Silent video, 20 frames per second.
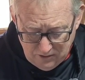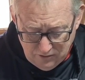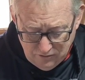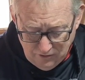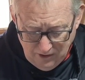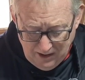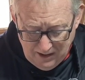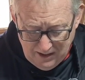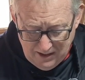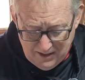
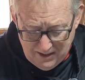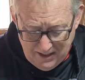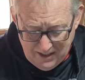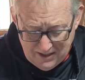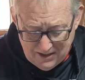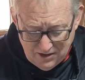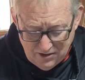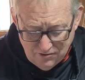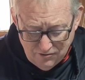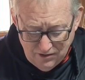Australian
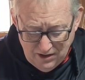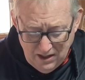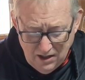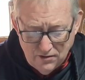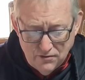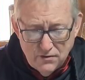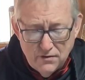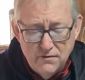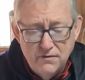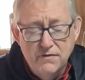is
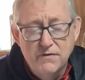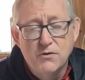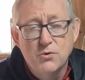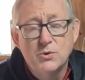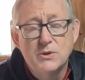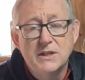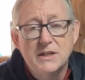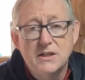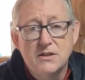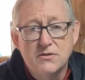
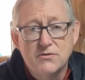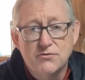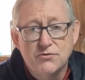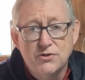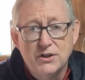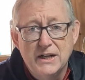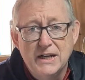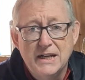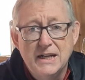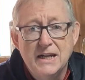
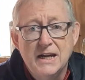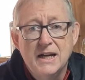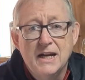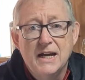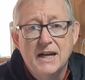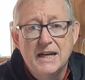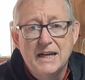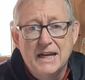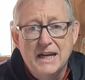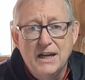343
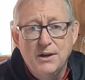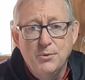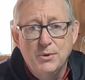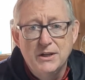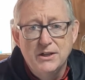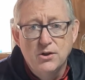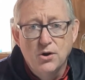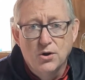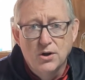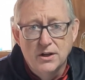
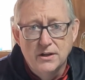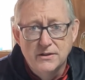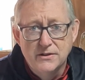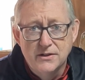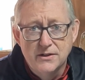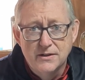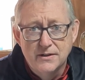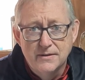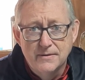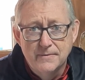Kiwi
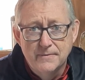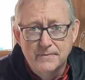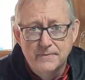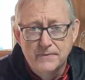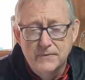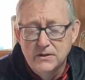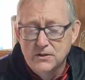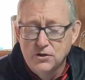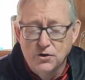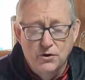dollars.
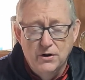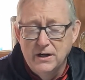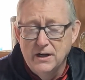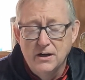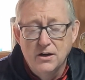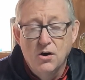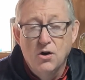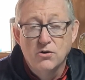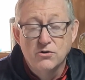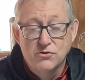Sorry,
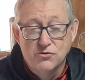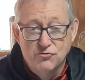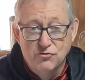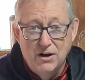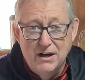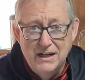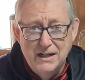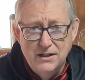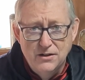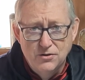
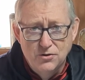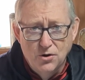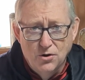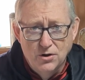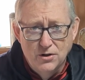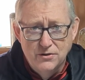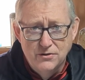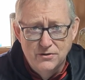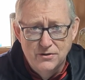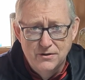Australian
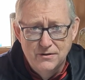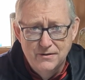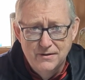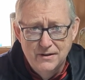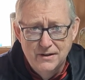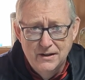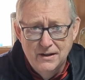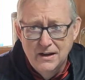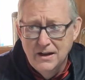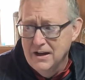dollars.
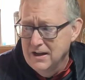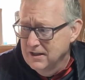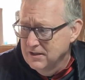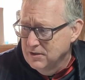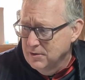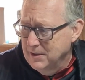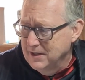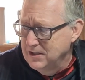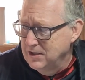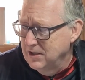
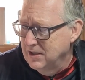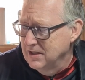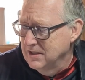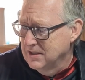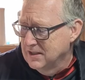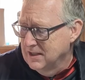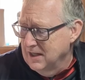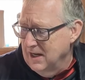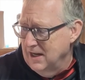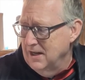So as you
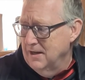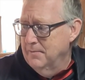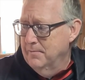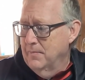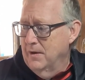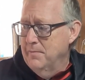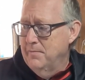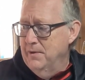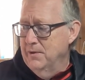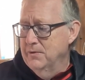can see,
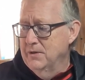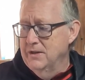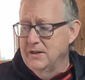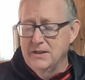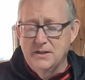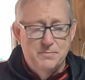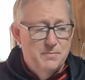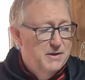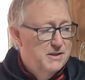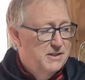by
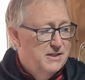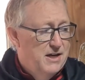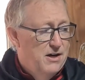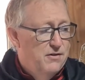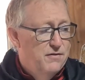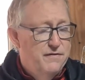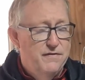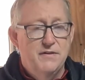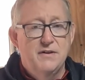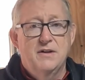building this
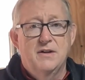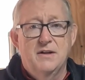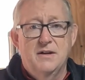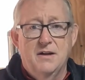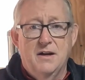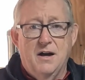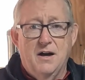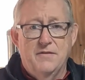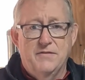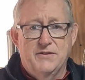myself,
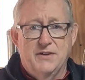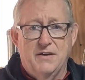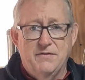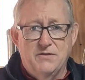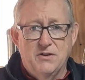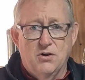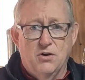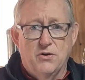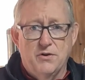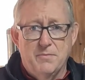I've
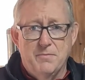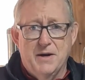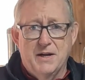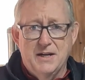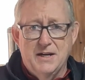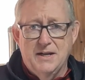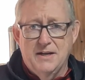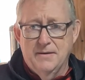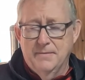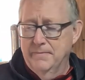saved a lot of
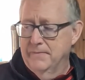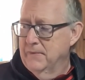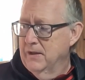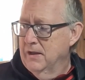money.